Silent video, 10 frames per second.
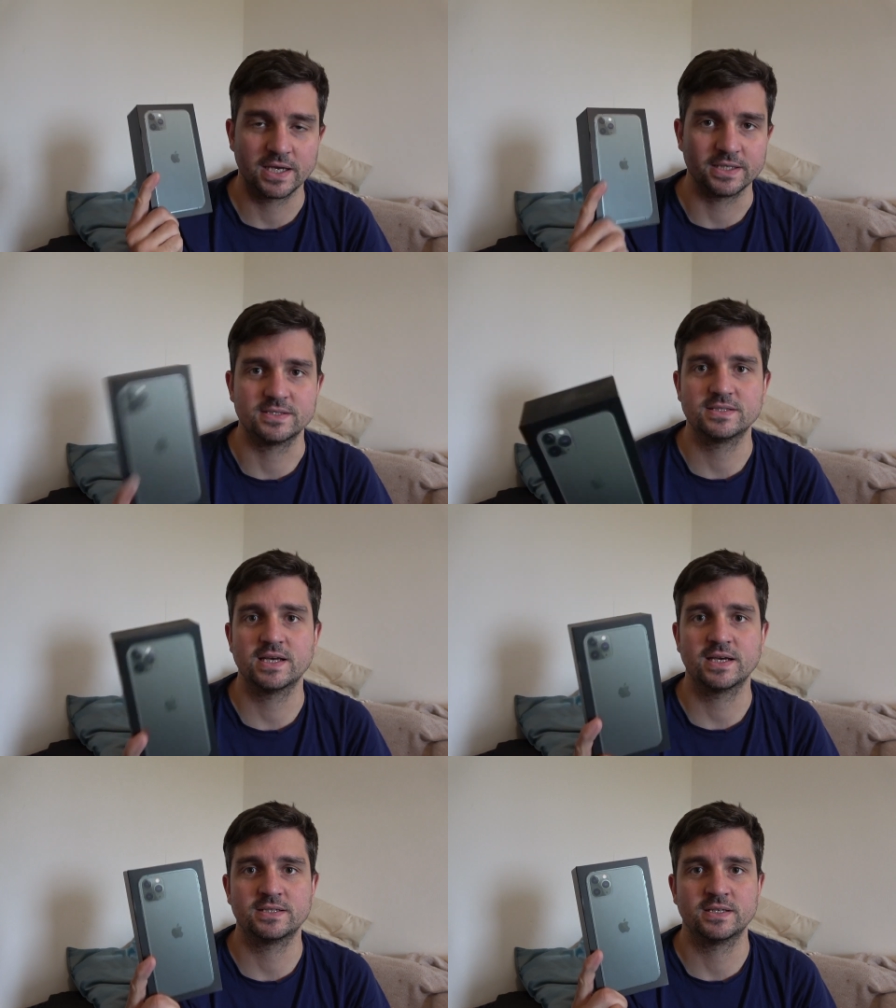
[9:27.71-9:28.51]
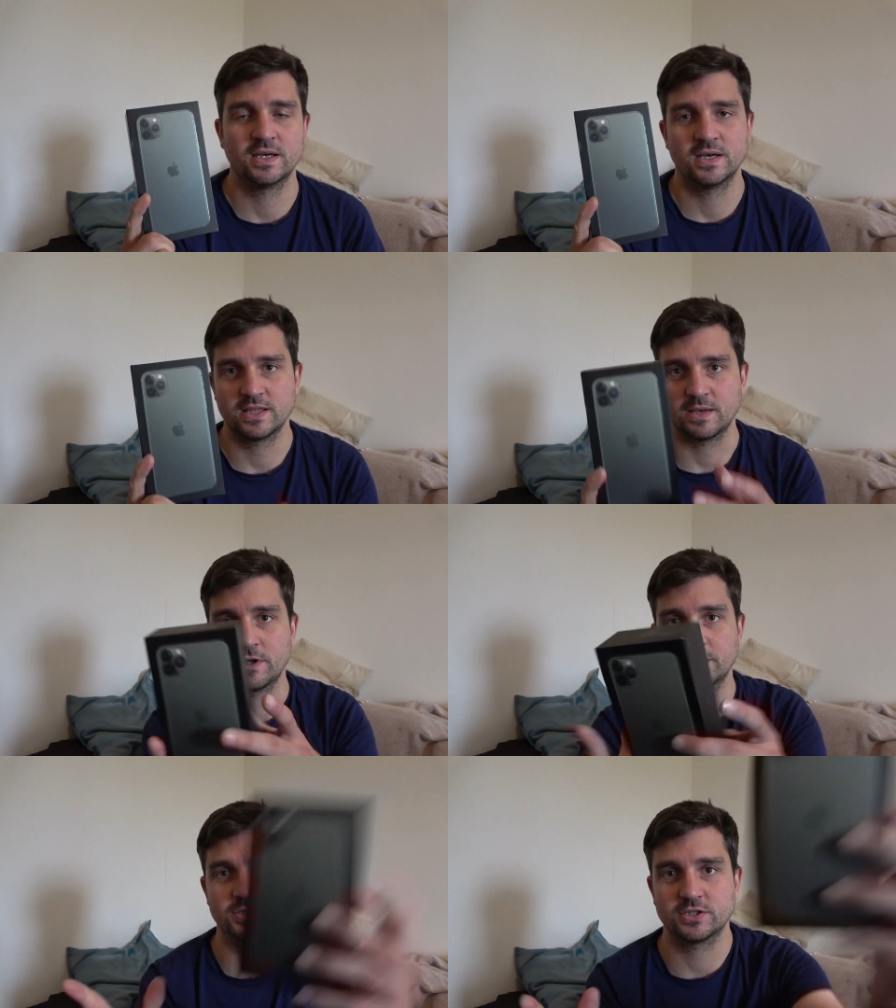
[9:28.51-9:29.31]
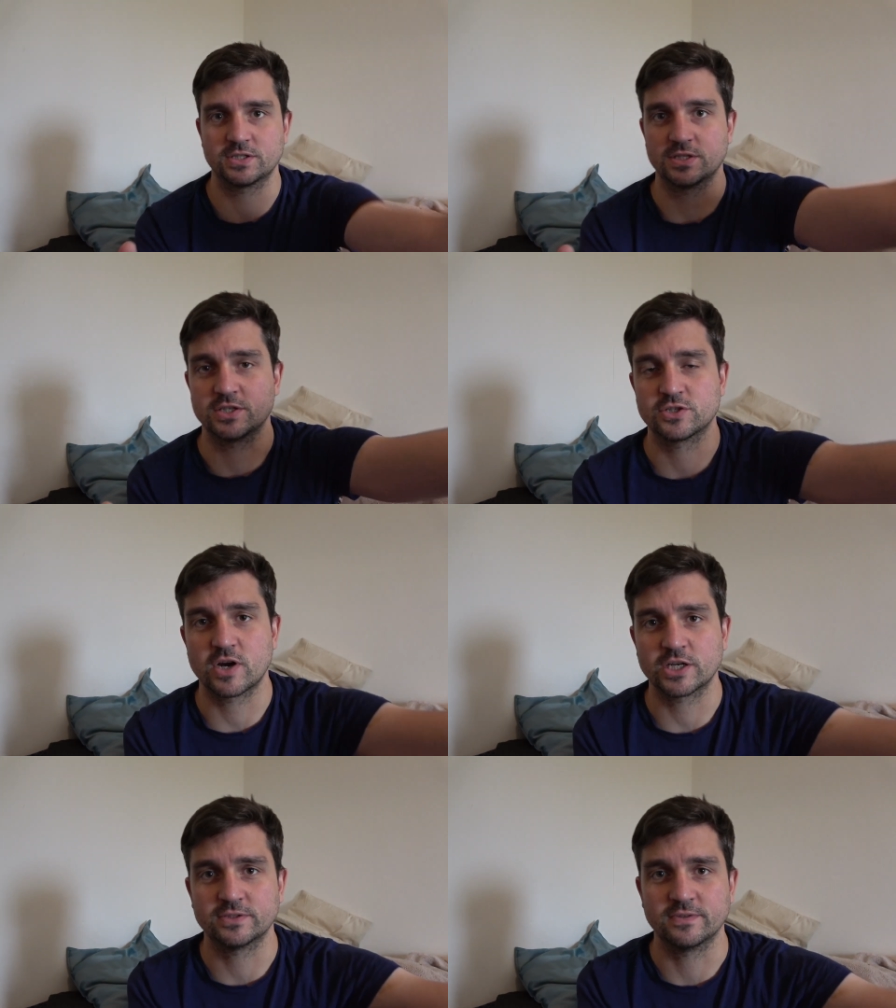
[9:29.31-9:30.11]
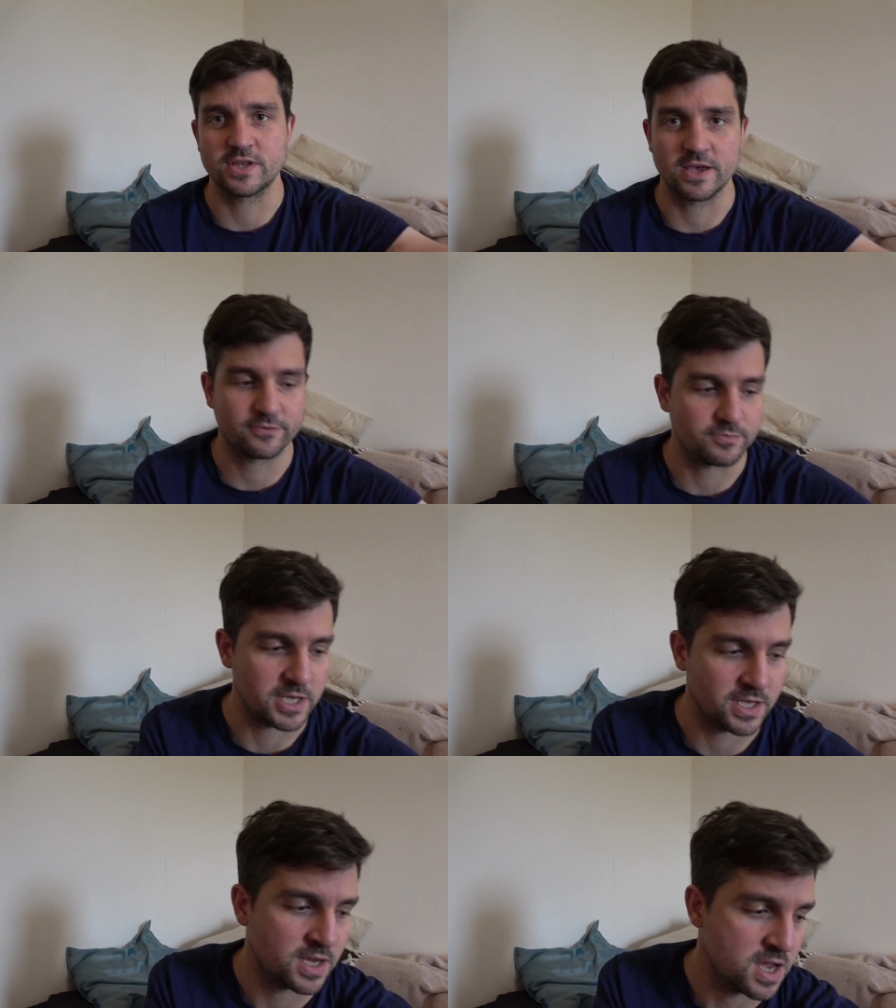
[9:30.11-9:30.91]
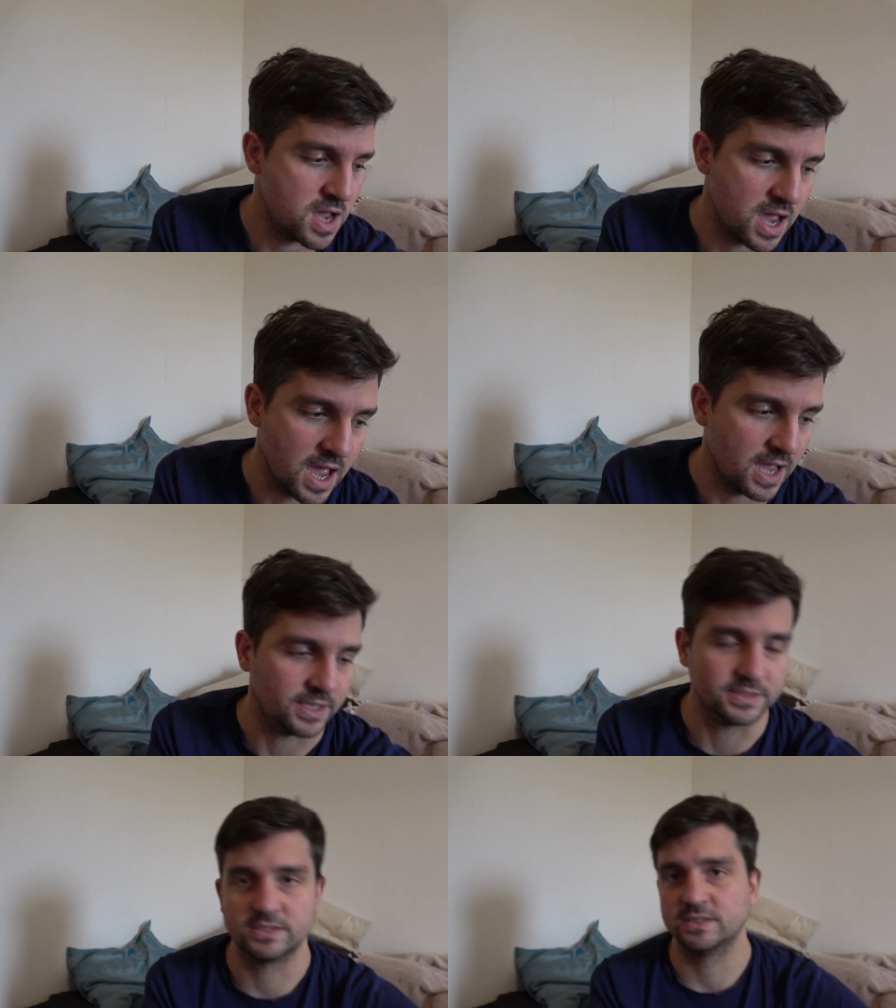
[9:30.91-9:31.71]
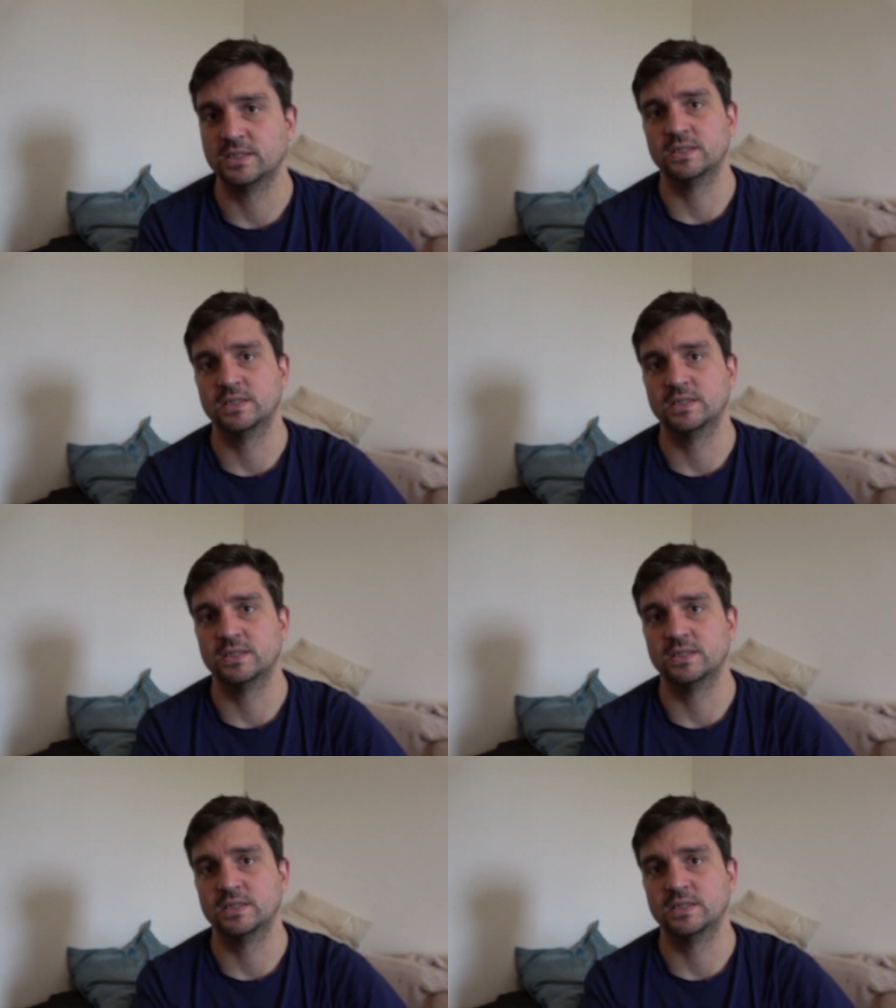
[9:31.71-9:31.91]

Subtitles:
Instead, they managed just to distraction theft me, and,